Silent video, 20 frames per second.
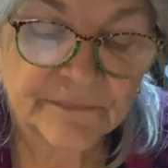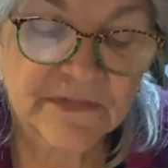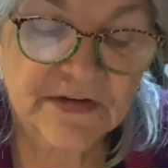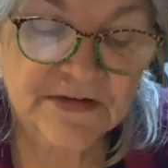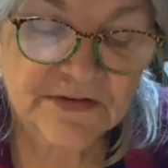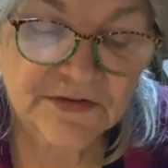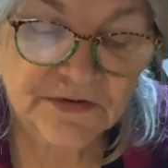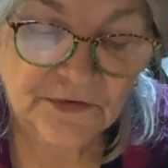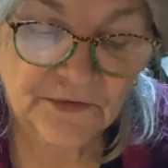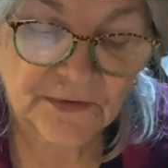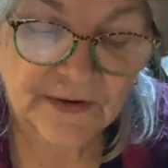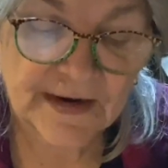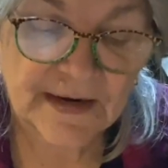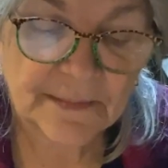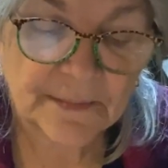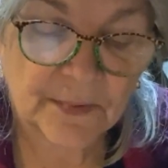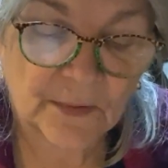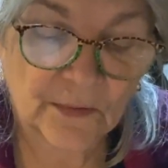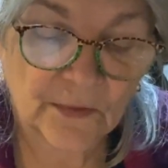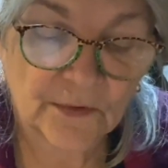
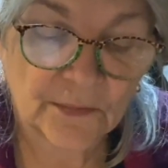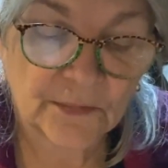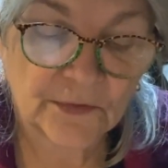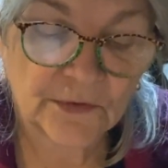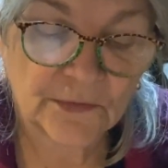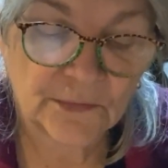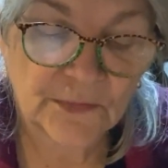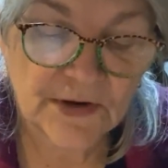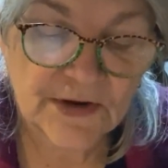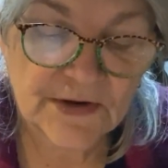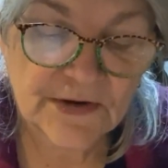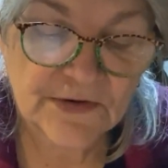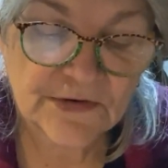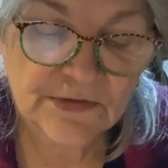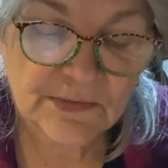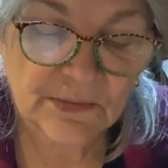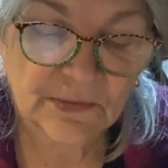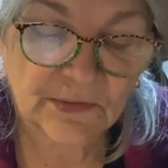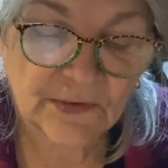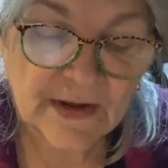Discreet, portable, and
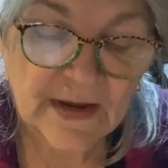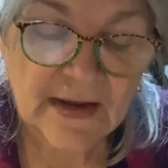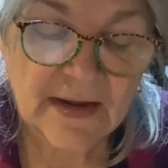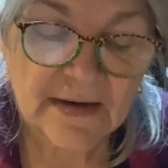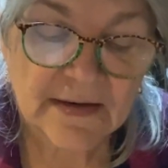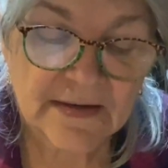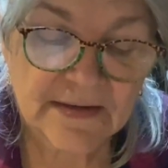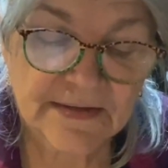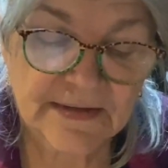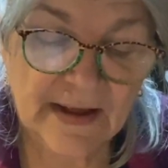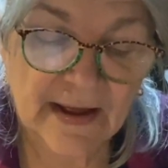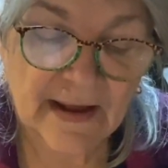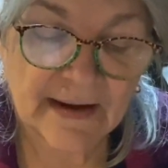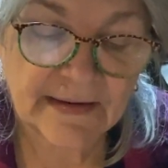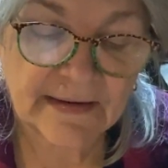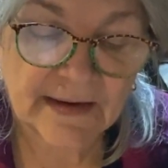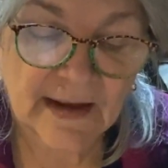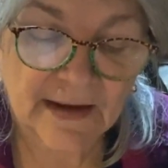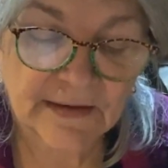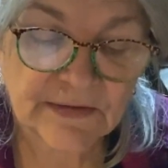reusable.
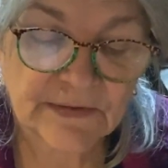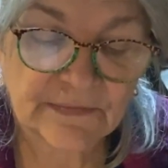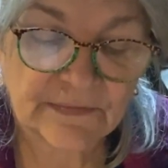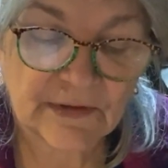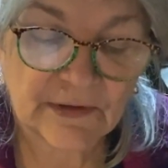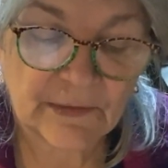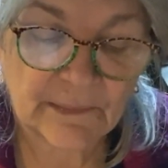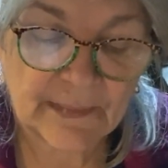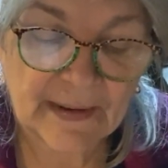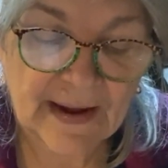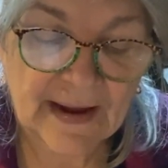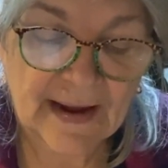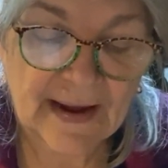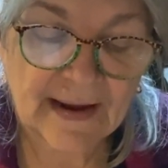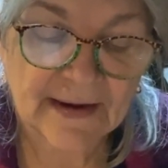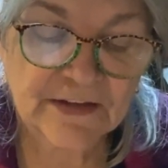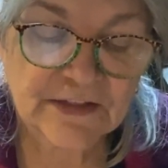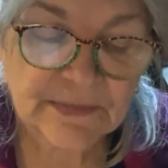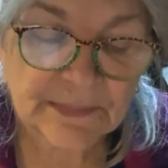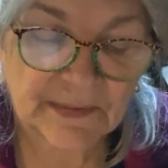Designed not to flow
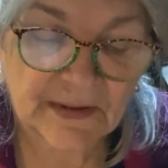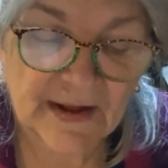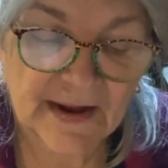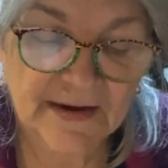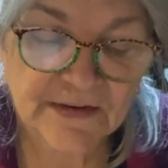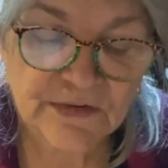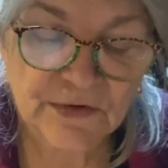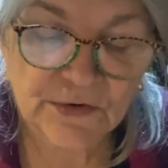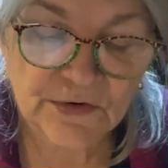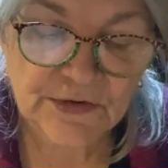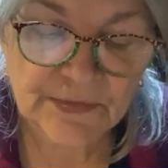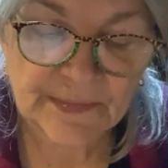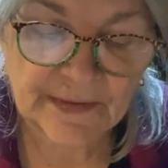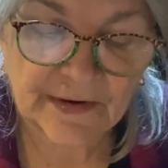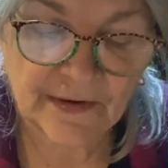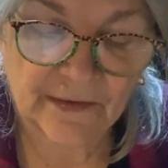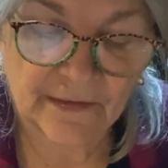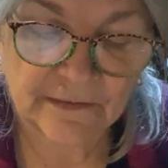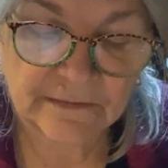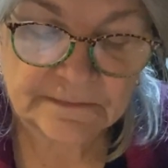back, splash, or
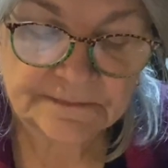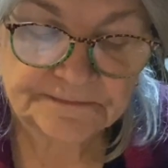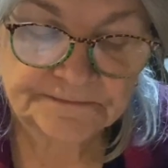spill.